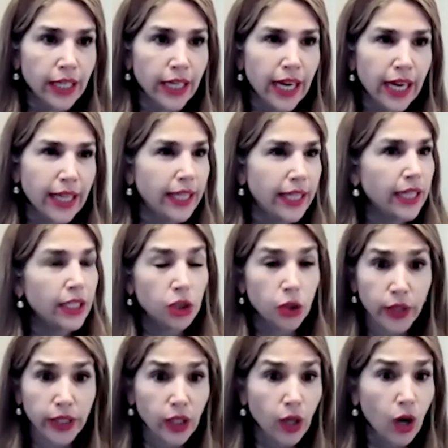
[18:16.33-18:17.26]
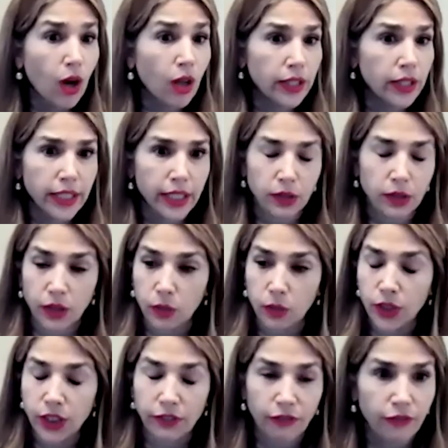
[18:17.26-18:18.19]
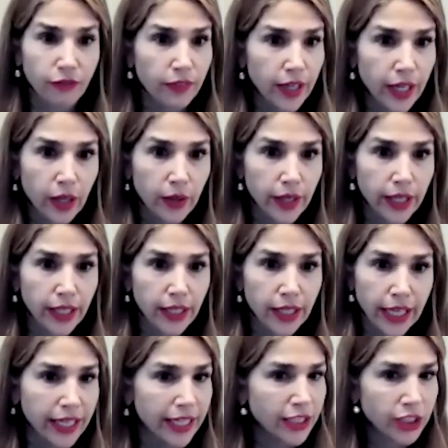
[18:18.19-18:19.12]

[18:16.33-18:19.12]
I think during the holidays, it was very like,